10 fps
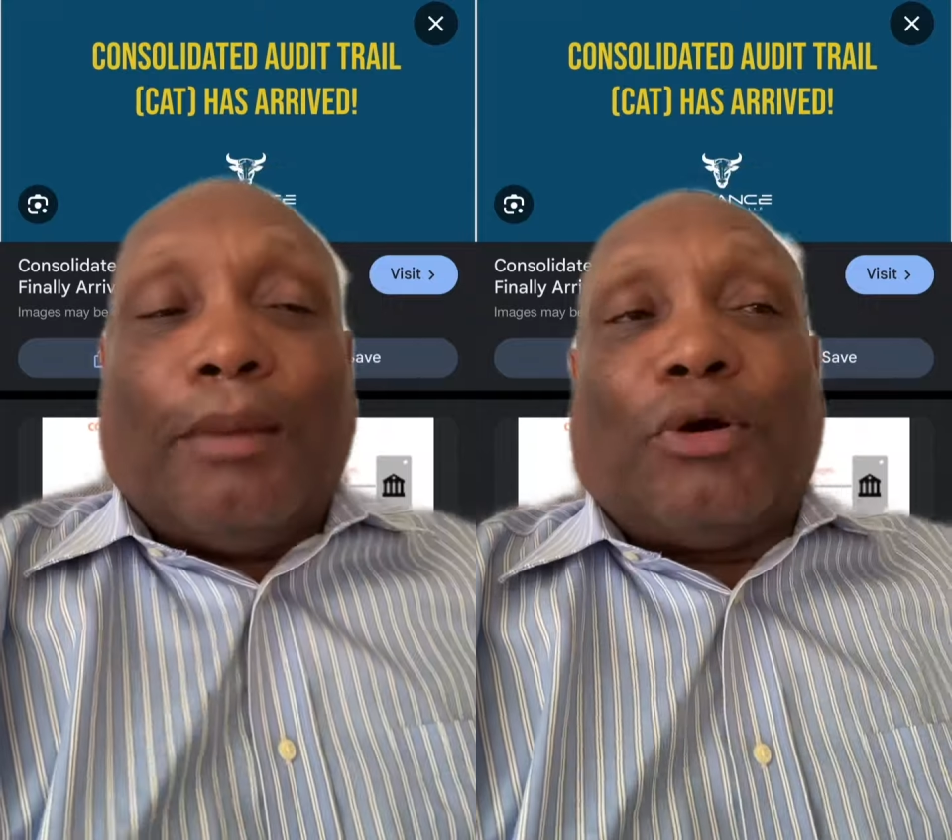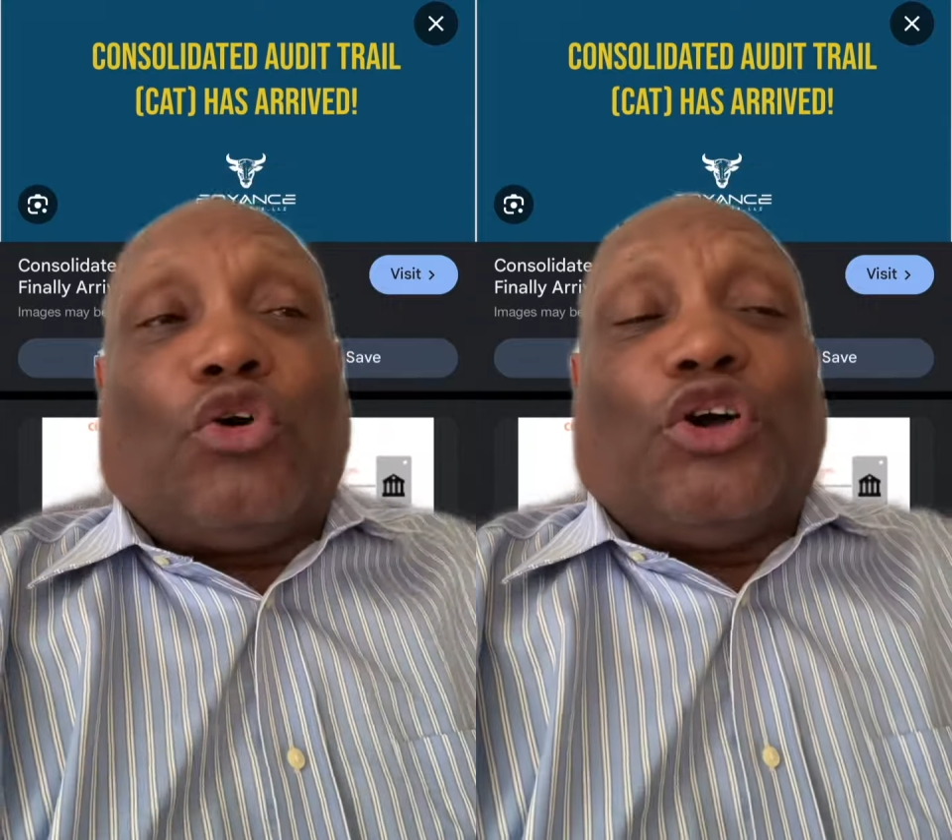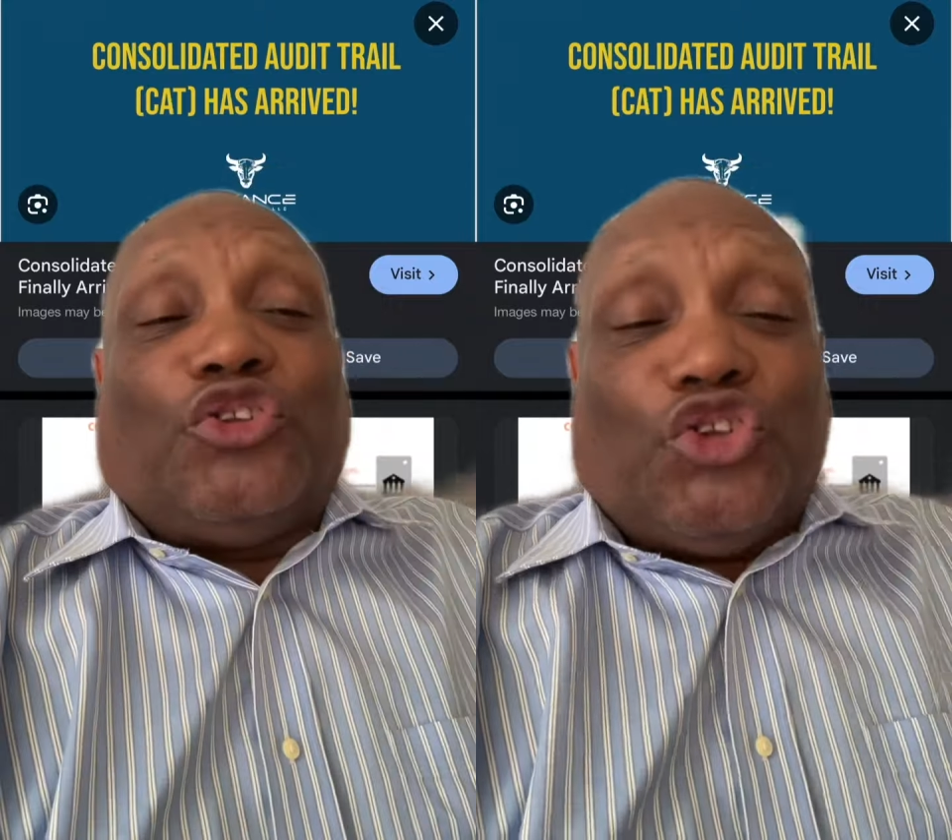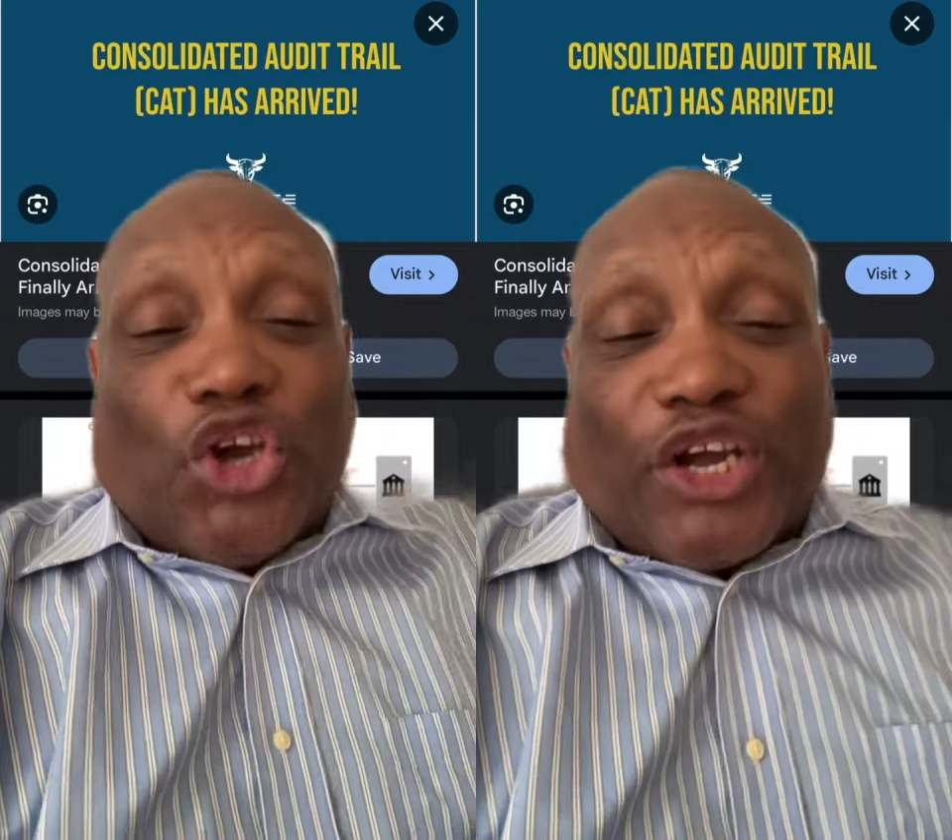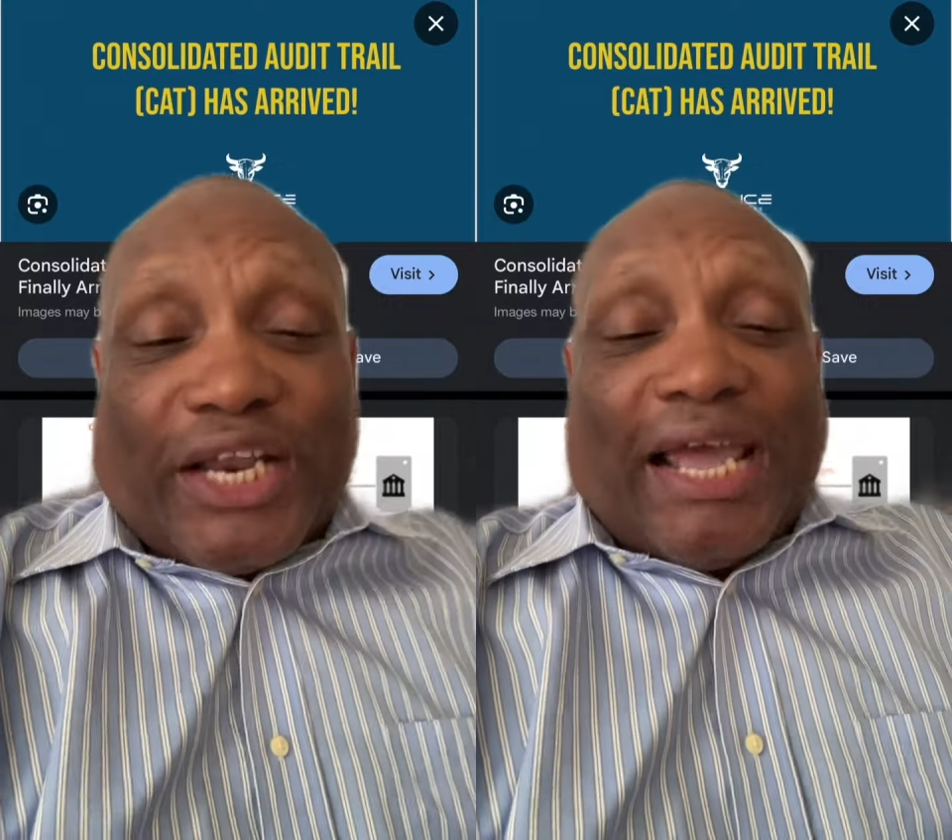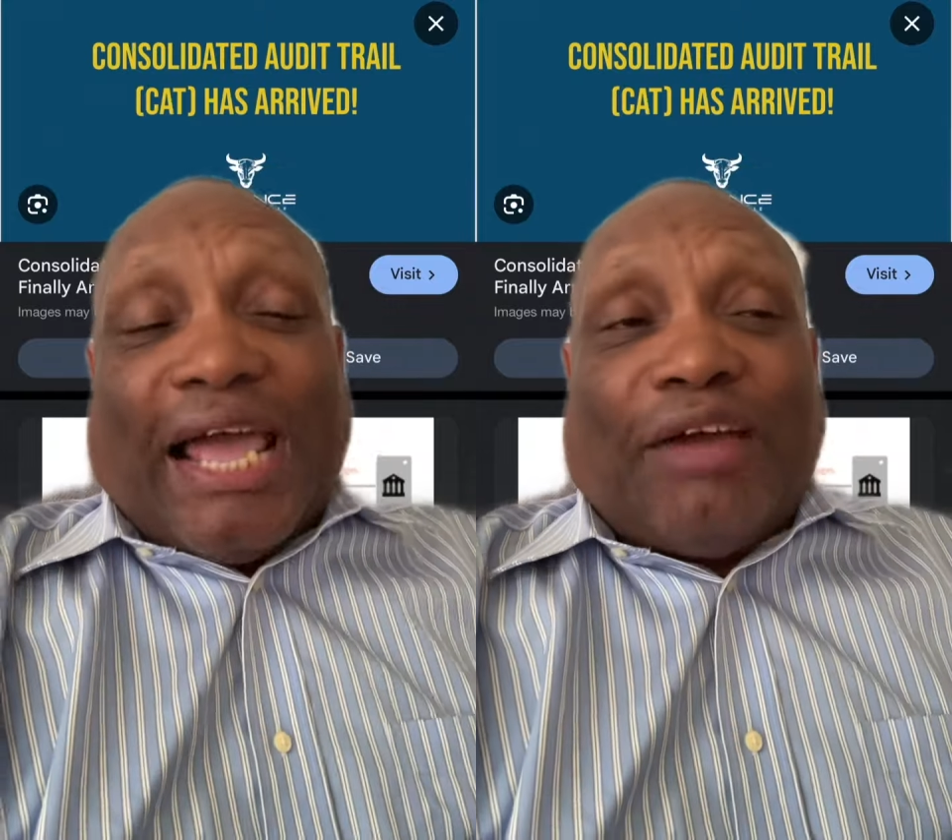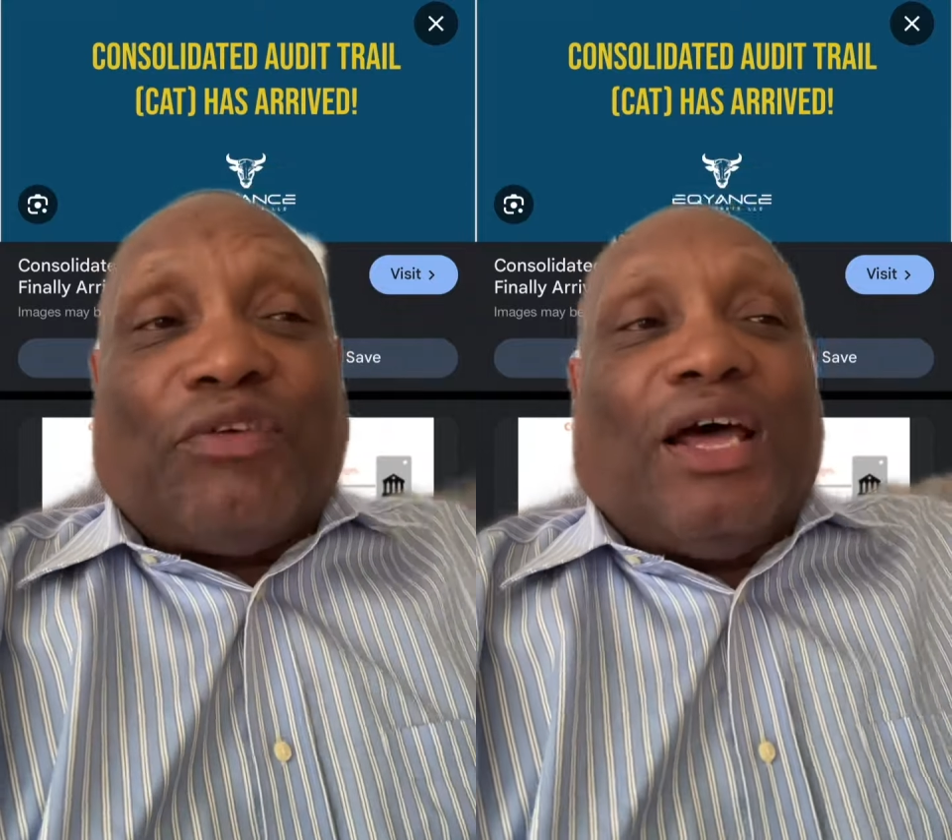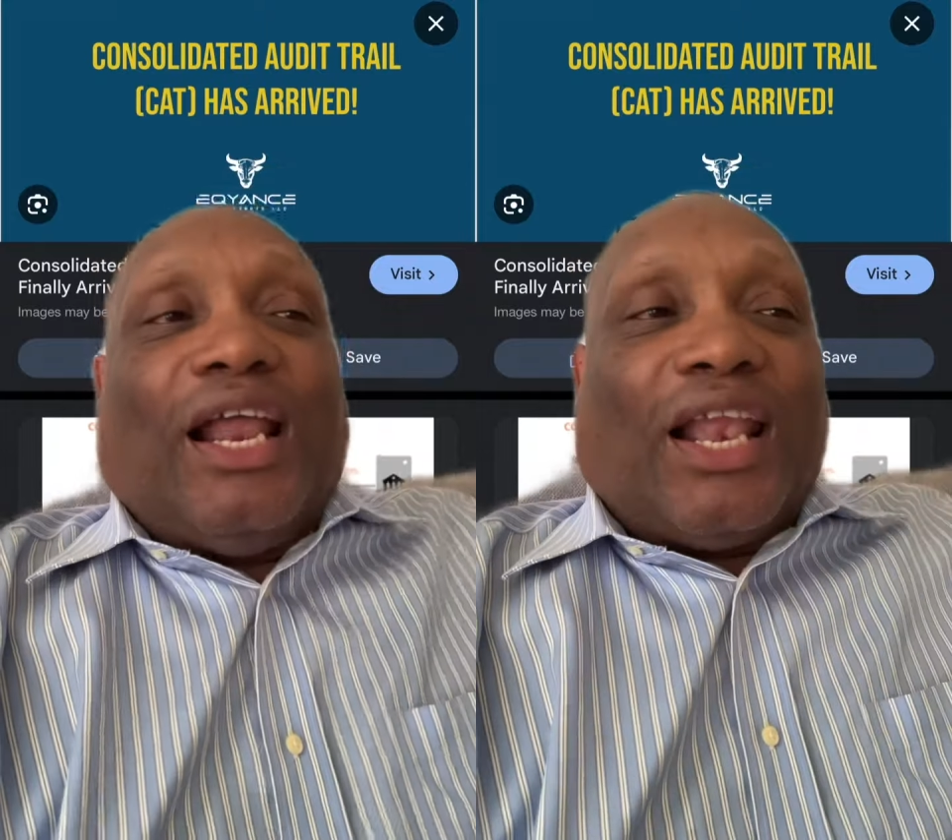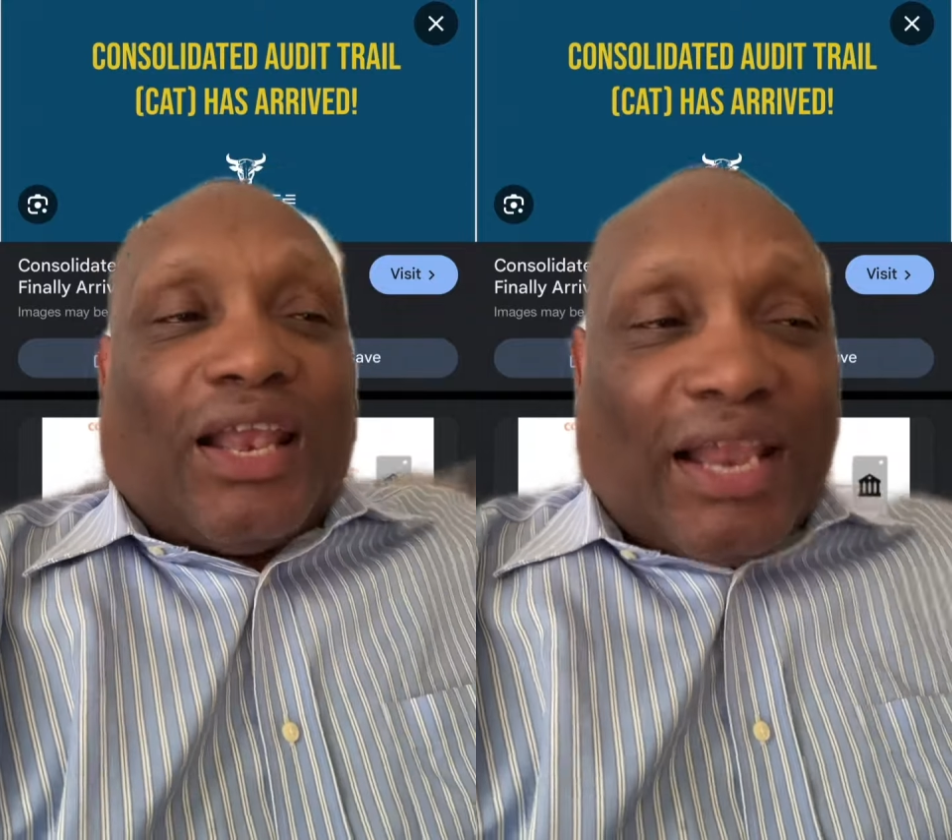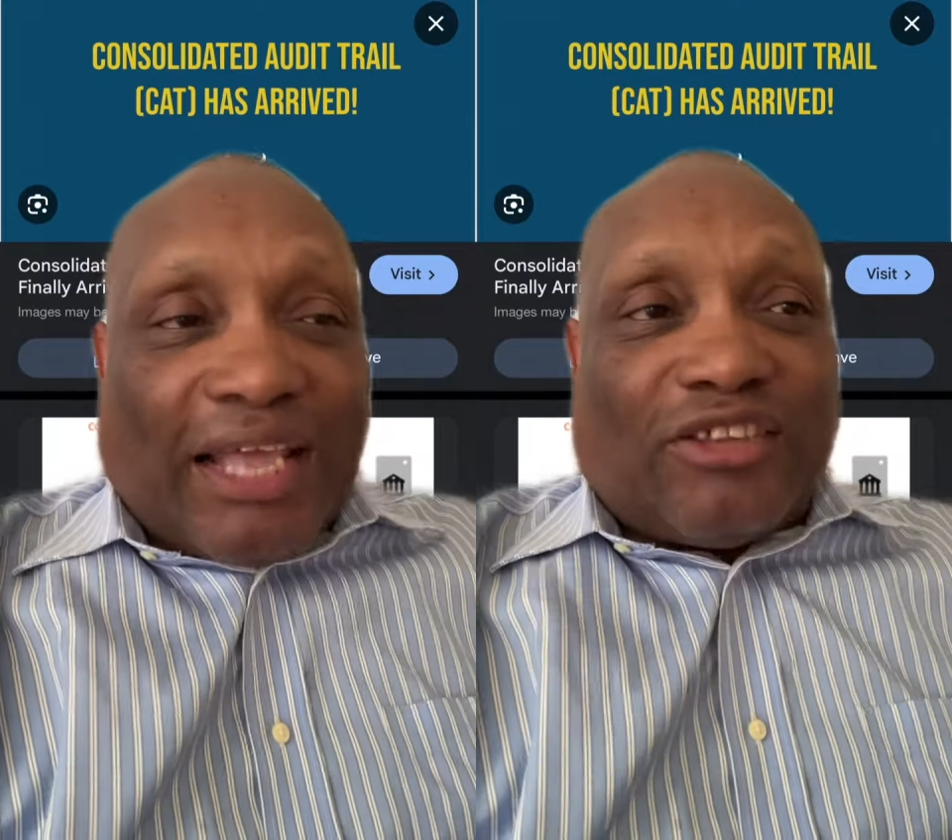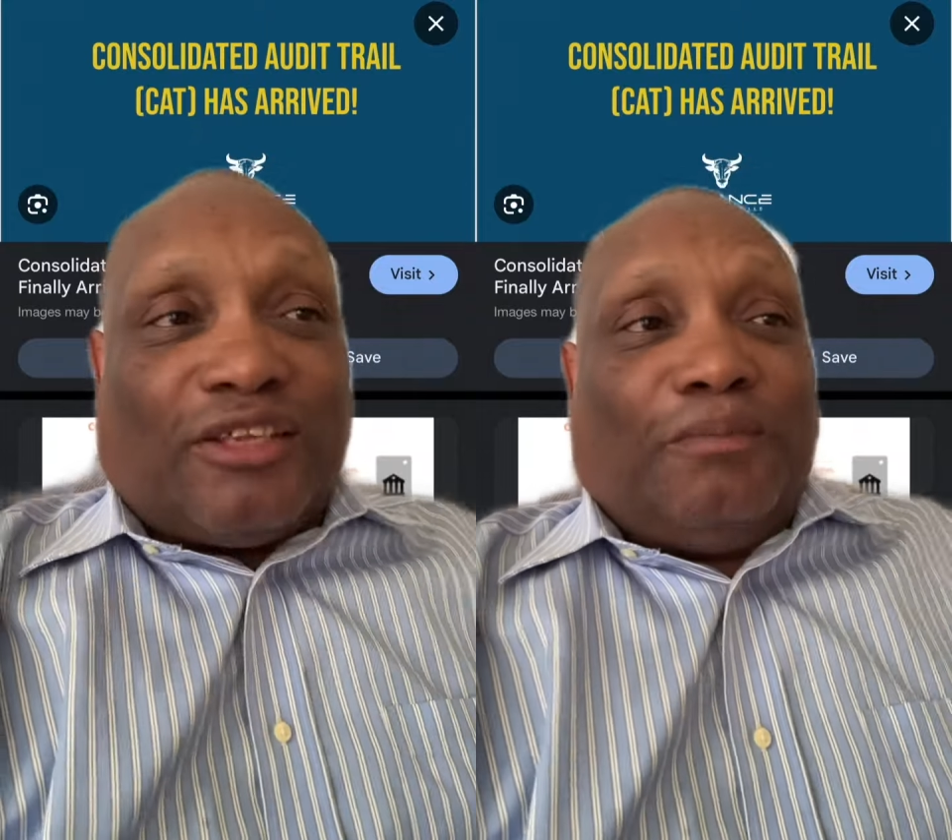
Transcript: because you're going to have less